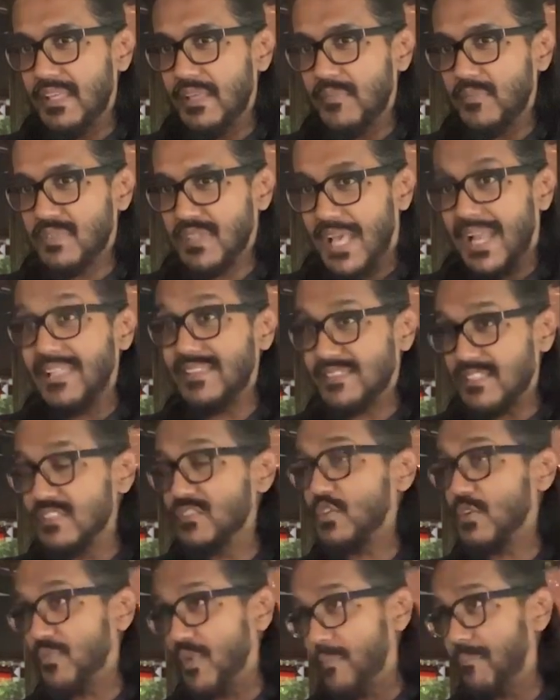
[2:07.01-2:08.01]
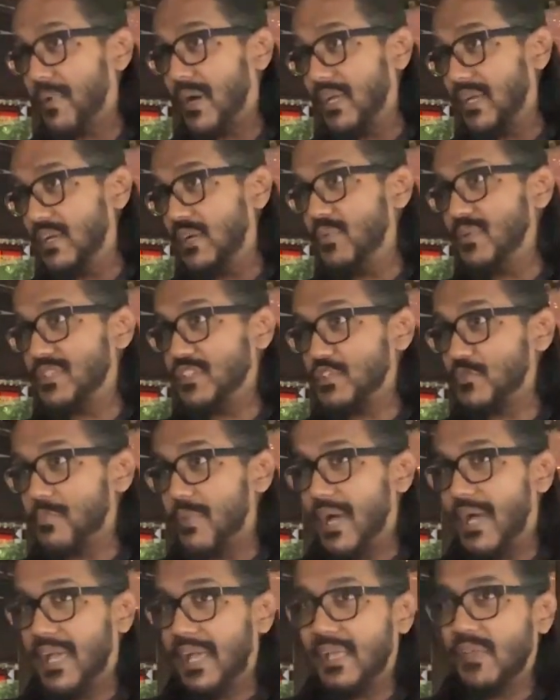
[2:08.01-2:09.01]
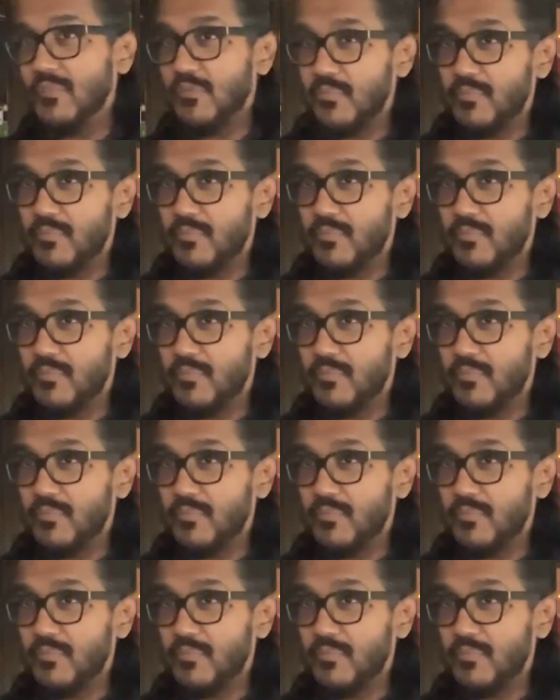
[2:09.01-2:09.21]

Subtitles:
Skeletons of Empire, which is my